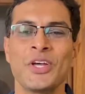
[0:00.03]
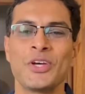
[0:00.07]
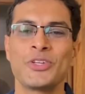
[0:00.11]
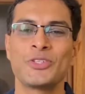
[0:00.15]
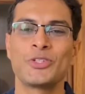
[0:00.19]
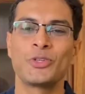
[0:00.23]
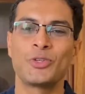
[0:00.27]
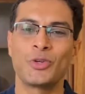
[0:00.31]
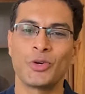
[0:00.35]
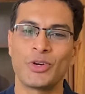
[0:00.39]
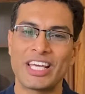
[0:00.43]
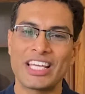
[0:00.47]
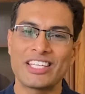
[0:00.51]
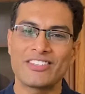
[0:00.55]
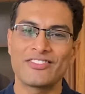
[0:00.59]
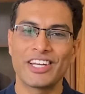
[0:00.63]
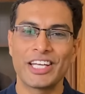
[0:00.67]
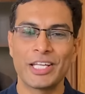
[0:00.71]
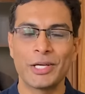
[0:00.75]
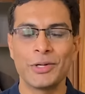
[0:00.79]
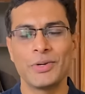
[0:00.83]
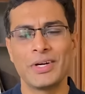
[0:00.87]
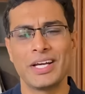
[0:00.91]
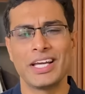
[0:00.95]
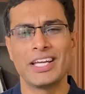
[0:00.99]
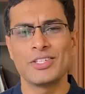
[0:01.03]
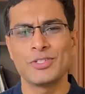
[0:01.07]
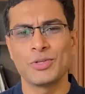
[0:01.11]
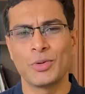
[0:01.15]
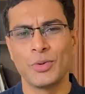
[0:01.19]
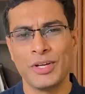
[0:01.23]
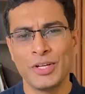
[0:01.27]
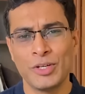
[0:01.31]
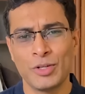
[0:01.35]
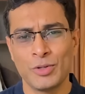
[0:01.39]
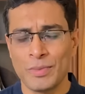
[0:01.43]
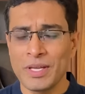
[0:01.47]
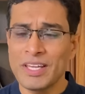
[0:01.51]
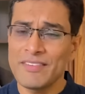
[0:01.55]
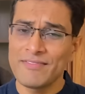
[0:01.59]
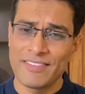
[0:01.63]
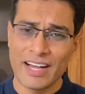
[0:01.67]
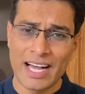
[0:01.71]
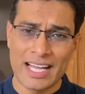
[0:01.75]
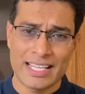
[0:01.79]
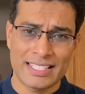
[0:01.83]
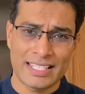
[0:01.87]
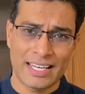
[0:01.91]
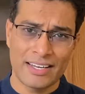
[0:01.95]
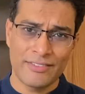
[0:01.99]
So today's video is going to be
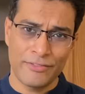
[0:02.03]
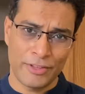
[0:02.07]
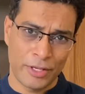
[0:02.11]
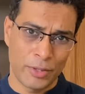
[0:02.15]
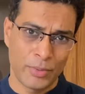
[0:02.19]
fast and